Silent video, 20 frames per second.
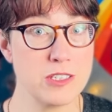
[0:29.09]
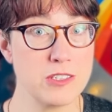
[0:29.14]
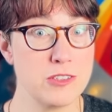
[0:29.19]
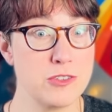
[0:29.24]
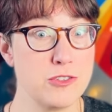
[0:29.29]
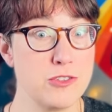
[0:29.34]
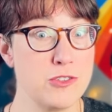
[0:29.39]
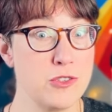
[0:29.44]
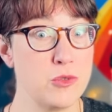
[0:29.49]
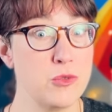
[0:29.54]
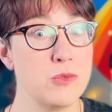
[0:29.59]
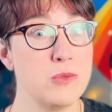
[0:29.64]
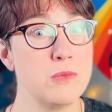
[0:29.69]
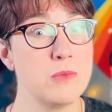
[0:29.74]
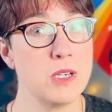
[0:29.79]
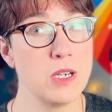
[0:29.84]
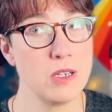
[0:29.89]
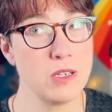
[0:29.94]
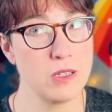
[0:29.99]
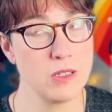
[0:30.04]
and
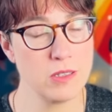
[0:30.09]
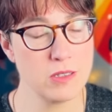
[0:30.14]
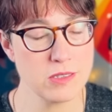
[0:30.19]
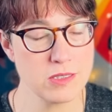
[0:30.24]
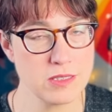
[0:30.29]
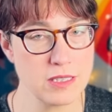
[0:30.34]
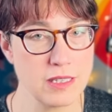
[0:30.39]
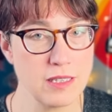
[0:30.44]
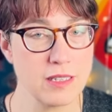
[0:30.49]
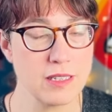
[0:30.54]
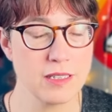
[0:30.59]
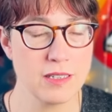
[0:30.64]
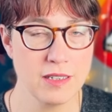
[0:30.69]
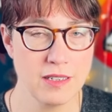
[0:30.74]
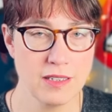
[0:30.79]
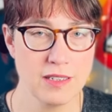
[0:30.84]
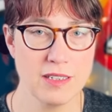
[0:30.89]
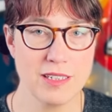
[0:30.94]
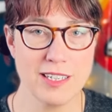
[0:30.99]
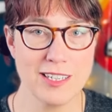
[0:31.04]
Zoom calls ugh,
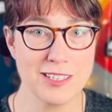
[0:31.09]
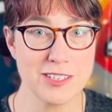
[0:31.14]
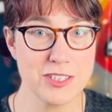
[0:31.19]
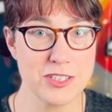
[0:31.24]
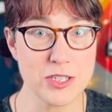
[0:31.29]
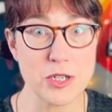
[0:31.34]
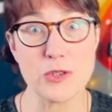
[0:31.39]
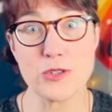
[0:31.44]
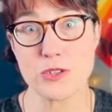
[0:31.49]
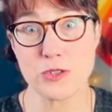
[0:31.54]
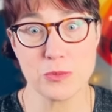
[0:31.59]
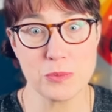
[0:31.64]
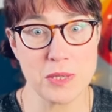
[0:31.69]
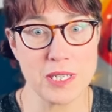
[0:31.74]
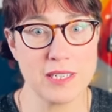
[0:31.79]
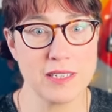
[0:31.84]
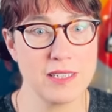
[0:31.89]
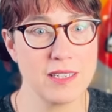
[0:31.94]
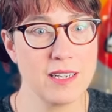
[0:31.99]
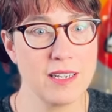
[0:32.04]
and social
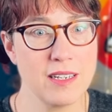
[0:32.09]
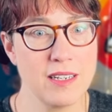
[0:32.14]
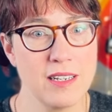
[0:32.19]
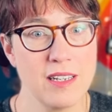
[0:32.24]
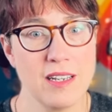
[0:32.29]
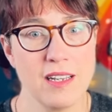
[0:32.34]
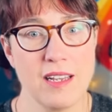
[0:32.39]
media.